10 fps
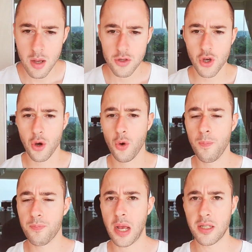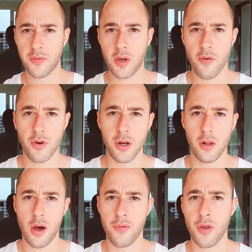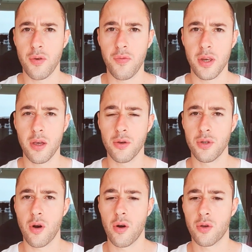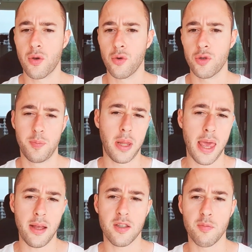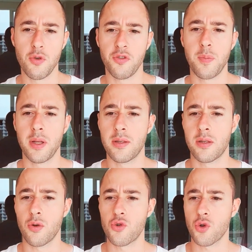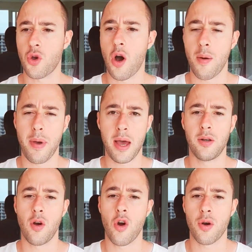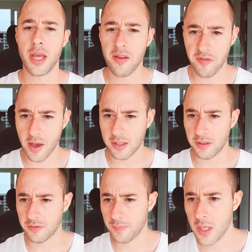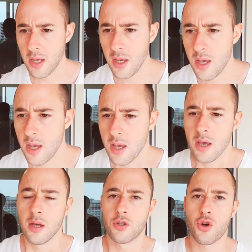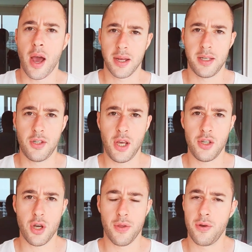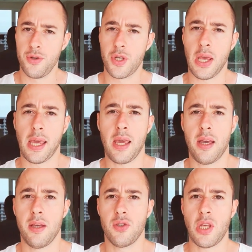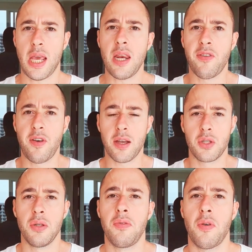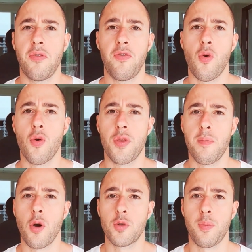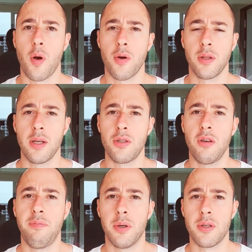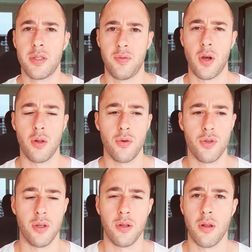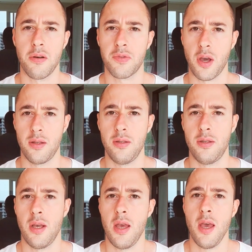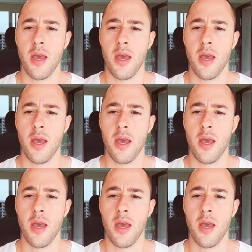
So, as I've covered in a lot of other videos and articles, plans, movements, social combat are ineffective. Trying to change others is ineffective for the most part, unless you have billions of dollars and a lot of guns.